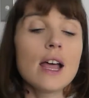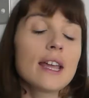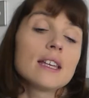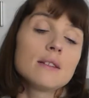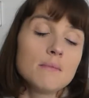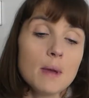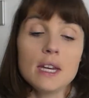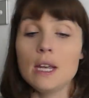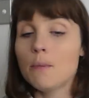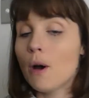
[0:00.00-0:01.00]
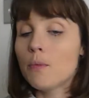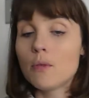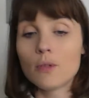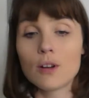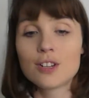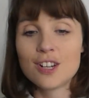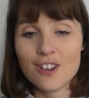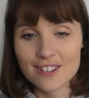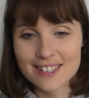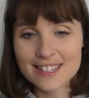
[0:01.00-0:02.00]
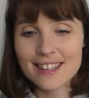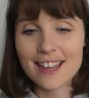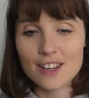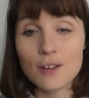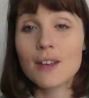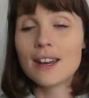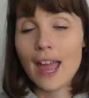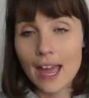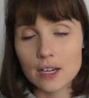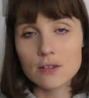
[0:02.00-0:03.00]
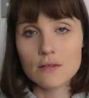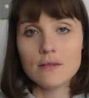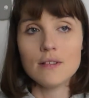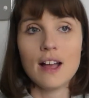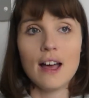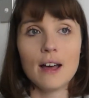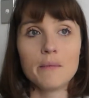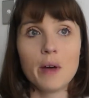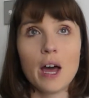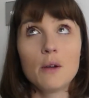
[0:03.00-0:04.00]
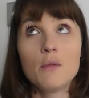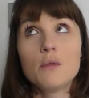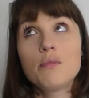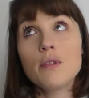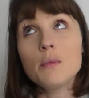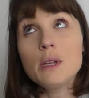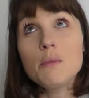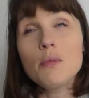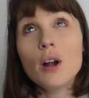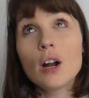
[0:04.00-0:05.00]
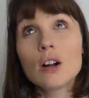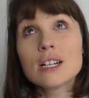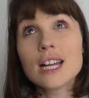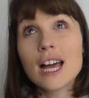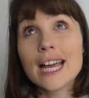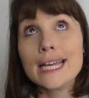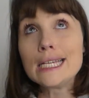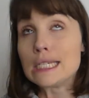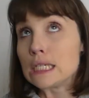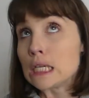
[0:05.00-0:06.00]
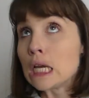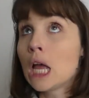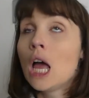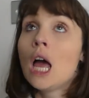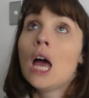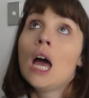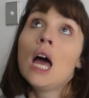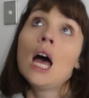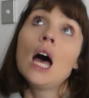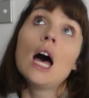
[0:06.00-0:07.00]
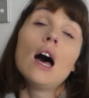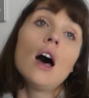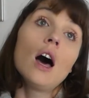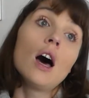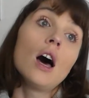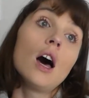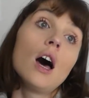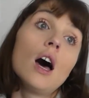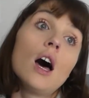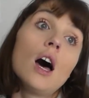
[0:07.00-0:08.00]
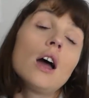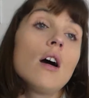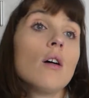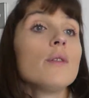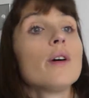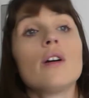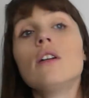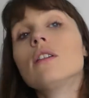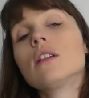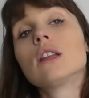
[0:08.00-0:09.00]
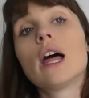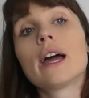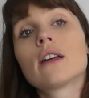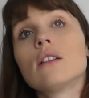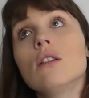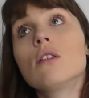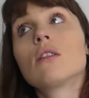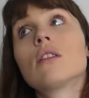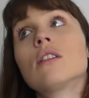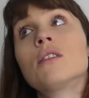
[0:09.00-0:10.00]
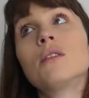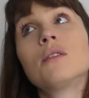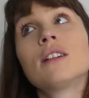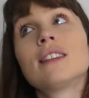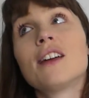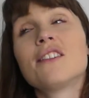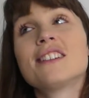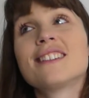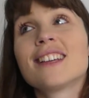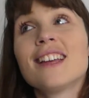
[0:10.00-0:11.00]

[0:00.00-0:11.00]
as many pop or rock songs that you can handle. I would probably prioritize, although look, there is